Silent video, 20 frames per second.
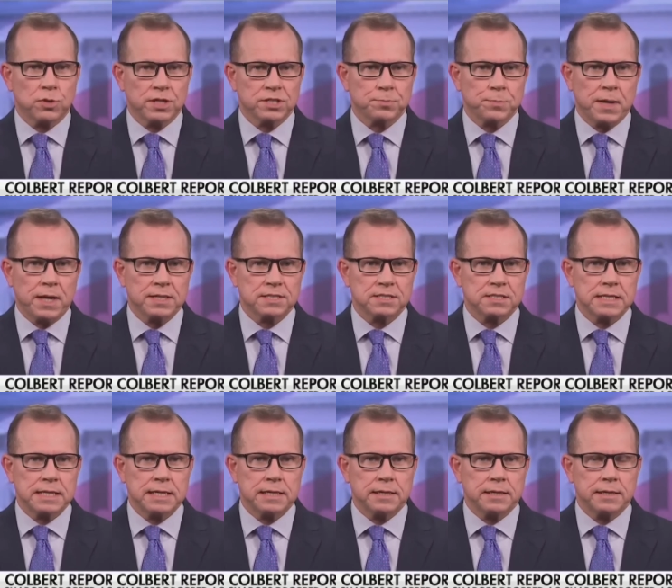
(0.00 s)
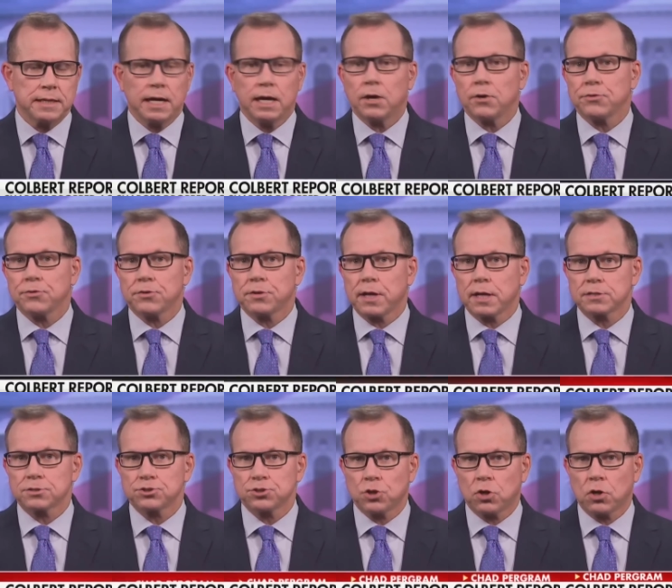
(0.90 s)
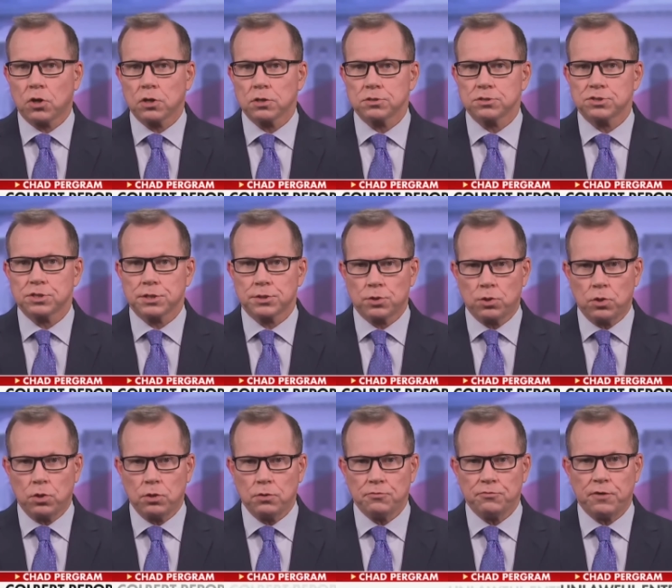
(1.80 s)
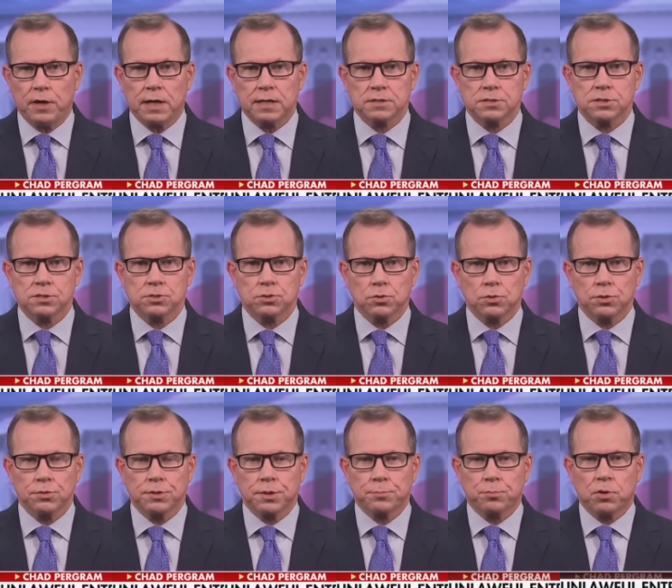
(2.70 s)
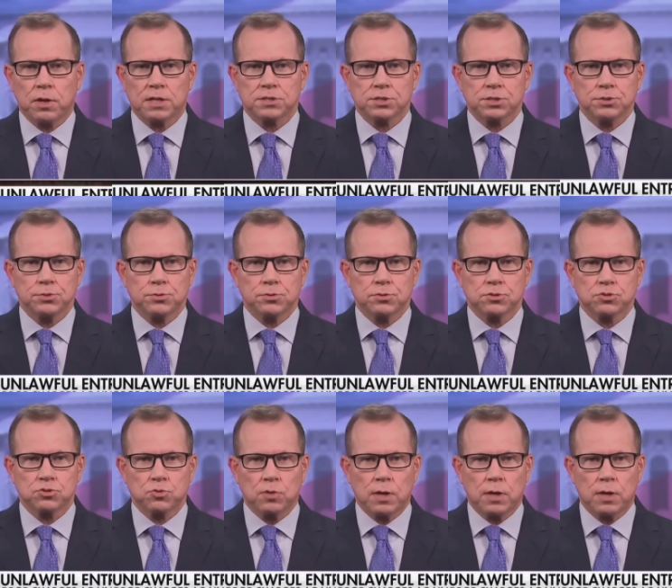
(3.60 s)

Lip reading: trespassing. Now they're not charged at all. Fox has learned that prosecutors